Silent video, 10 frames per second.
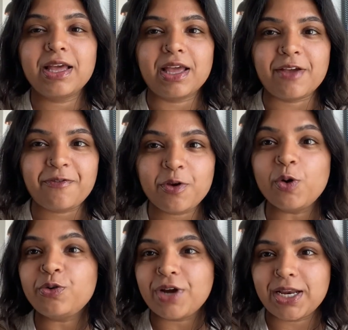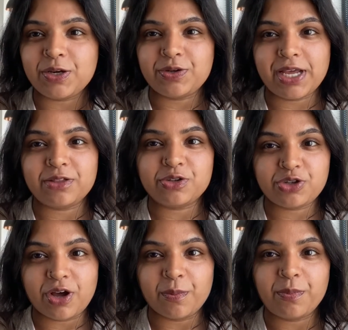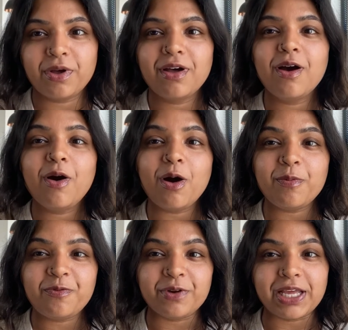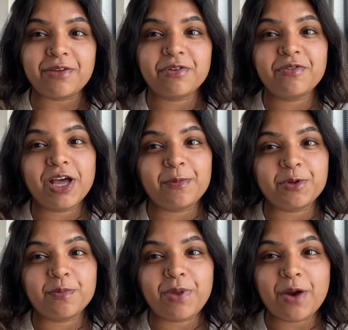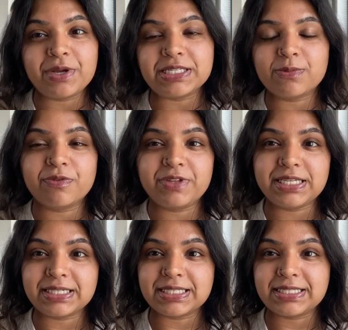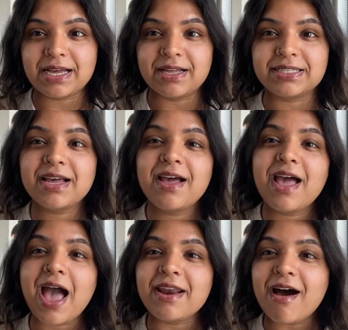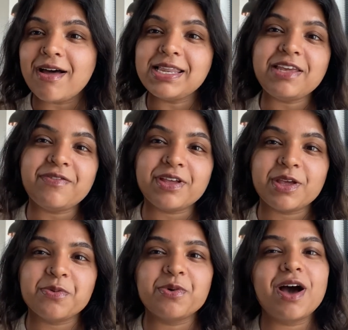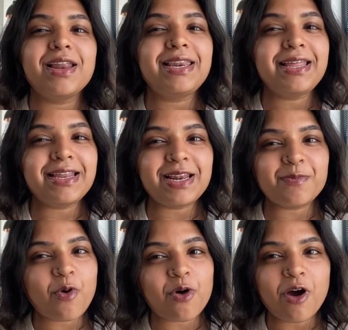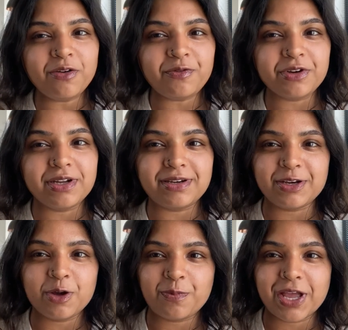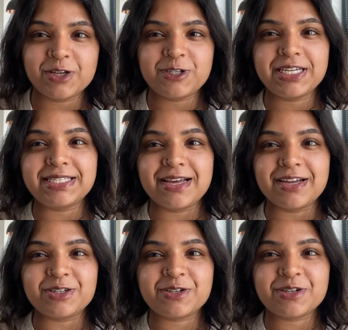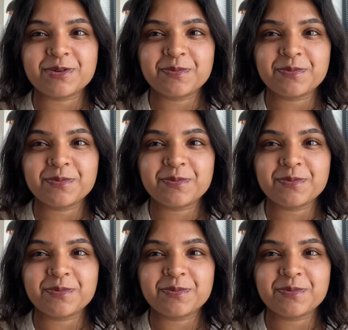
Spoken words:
If you're ready to take the jump, hopefully we've helped you bury some of these concerns and are leaving you a little more confident in your PhD search.